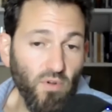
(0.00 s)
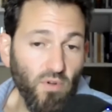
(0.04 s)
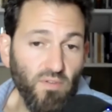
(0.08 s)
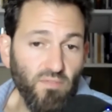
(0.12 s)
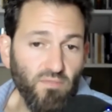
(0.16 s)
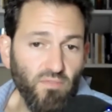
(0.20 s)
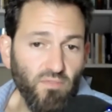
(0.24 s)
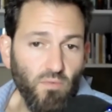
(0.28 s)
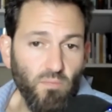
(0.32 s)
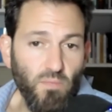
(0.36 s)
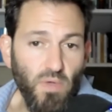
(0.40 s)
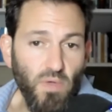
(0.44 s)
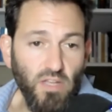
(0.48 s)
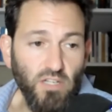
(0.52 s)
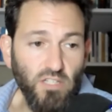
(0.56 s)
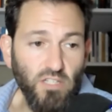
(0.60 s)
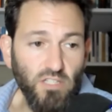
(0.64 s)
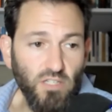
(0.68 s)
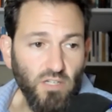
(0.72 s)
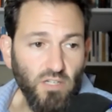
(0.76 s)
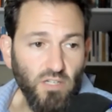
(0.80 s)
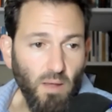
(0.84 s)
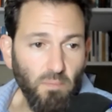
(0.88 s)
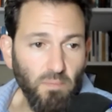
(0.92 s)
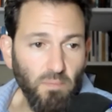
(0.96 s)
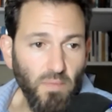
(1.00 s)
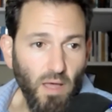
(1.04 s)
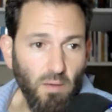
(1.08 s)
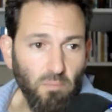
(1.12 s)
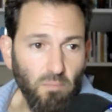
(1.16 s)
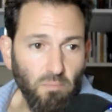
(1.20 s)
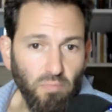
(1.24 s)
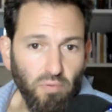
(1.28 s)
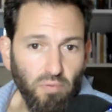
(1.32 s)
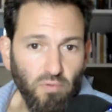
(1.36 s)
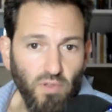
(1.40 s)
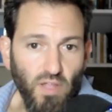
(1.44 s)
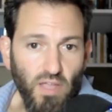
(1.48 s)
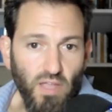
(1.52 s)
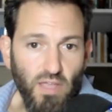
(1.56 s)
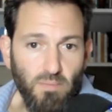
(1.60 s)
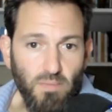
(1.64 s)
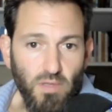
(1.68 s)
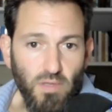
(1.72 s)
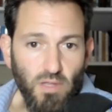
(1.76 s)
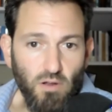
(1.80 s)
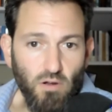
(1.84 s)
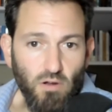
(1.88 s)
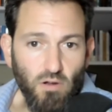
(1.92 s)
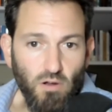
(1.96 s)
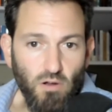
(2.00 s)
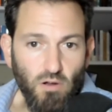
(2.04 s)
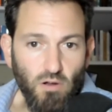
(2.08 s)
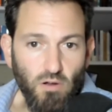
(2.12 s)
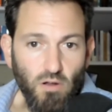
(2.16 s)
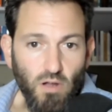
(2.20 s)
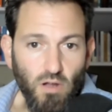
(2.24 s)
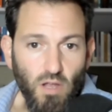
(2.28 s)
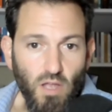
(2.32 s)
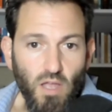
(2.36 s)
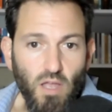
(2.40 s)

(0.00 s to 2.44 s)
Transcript: information. I'm not blaming her.